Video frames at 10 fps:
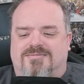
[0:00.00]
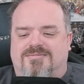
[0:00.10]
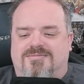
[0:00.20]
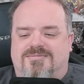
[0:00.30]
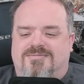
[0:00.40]

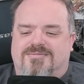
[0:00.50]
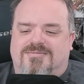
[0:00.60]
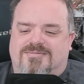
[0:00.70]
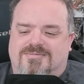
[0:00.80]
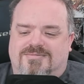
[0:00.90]

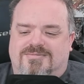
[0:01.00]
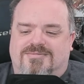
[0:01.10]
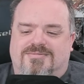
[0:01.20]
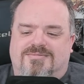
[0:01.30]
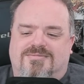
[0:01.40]

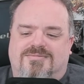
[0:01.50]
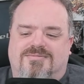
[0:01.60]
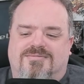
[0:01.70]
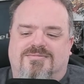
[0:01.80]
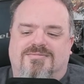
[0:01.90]

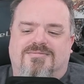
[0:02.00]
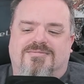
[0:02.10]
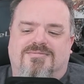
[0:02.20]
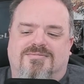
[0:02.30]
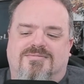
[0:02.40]

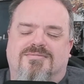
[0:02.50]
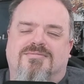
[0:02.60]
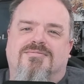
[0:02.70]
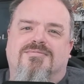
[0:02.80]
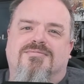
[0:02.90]

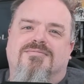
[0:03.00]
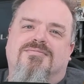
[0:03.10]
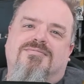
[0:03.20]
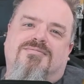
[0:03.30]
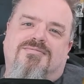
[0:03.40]

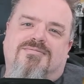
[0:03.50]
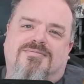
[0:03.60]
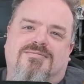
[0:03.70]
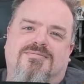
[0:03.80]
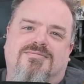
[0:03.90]

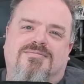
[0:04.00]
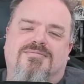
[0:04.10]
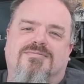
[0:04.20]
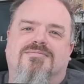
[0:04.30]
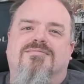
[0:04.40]

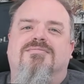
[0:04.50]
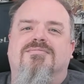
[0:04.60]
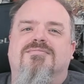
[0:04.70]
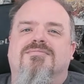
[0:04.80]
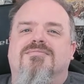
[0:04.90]

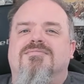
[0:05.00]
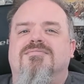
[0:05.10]
(not speaking)